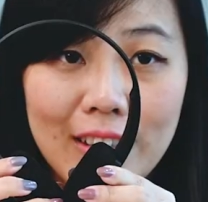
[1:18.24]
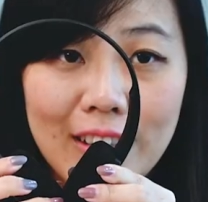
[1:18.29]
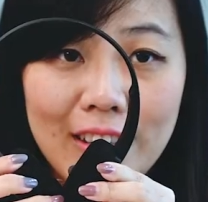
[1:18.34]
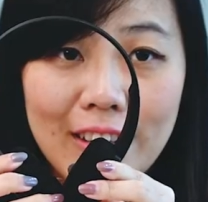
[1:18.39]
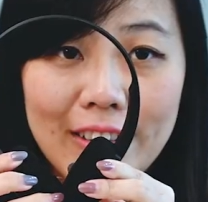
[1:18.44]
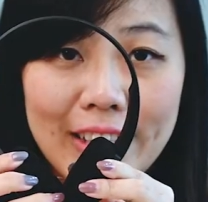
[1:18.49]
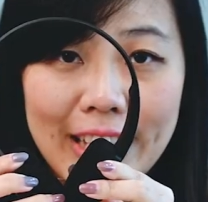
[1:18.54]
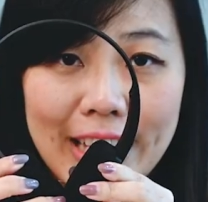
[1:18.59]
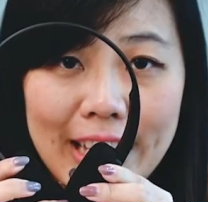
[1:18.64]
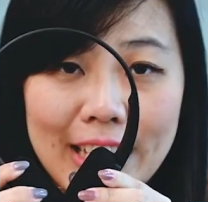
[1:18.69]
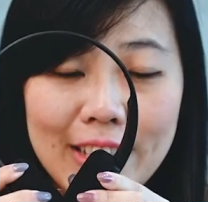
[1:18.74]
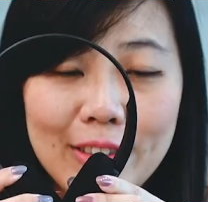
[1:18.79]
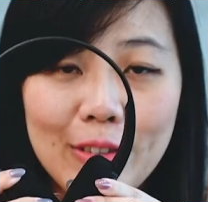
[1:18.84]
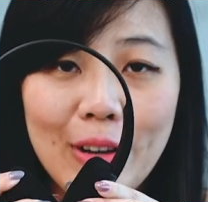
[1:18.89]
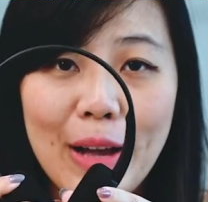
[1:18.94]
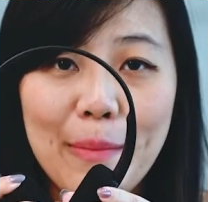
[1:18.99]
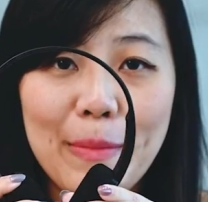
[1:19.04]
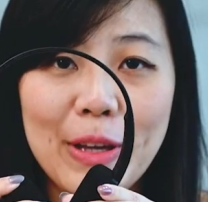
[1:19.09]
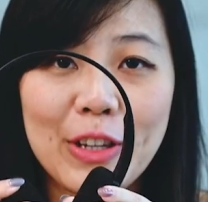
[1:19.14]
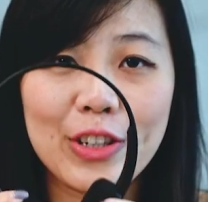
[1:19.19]
Okay, so
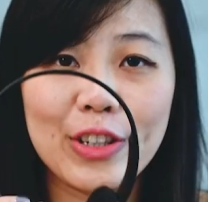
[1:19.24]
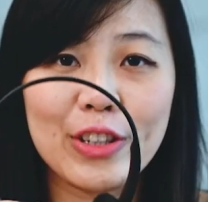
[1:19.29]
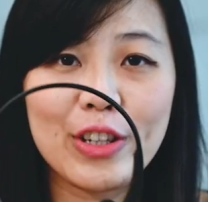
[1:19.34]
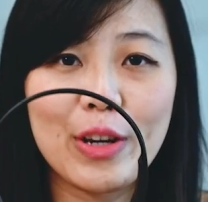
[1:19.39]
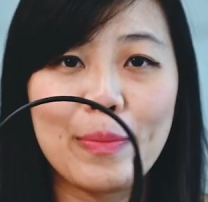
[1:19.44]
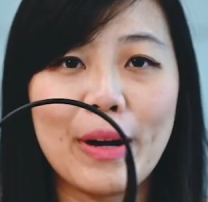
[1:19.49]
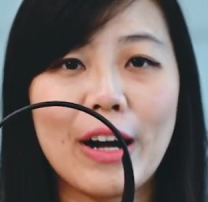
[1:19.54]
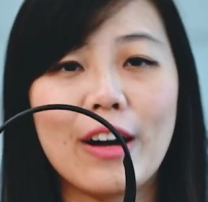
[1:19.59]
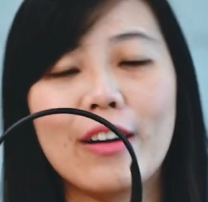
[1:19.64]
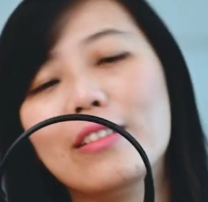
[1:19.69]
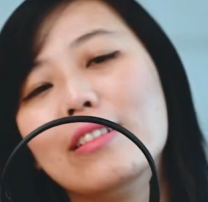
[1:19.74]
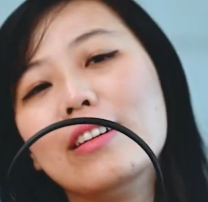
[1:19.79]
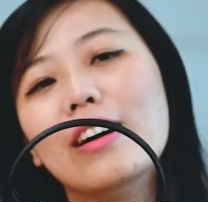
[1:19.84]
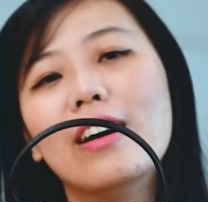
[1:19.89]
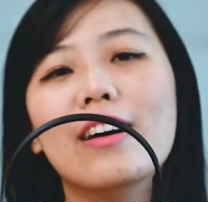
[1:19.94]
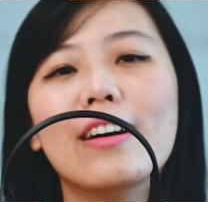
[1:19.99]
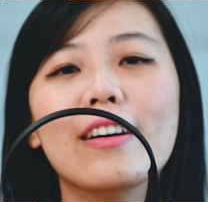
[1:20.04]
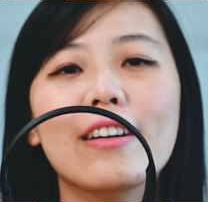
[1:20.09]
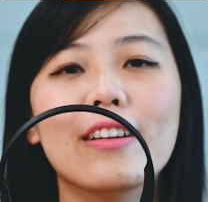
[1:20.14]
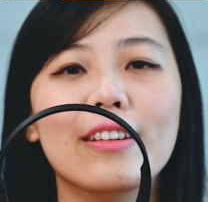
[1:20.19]
I mentioned
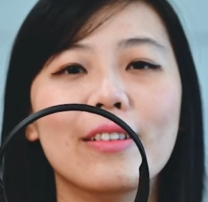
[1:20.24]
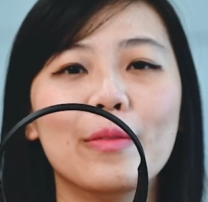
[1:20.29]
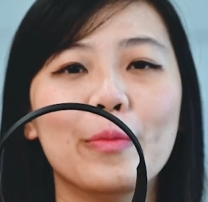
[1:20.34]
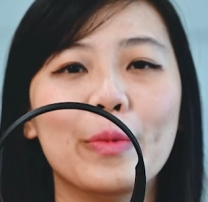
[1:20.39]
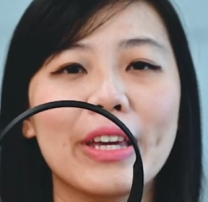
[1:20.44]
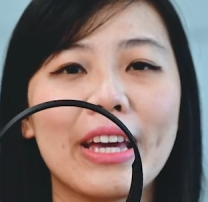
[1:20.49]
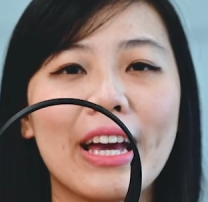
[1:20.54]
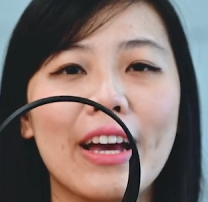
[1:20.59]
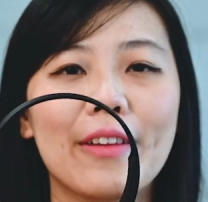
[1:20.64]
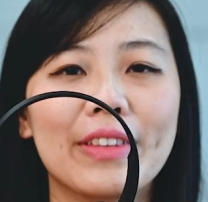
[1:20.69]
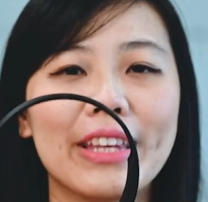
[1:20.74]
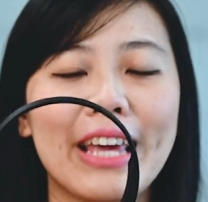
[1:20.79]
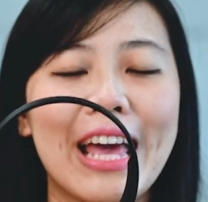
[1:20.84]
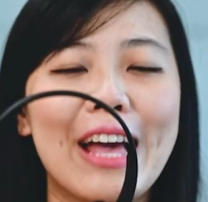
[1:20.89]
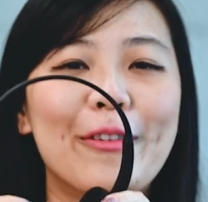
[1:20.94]
about we have the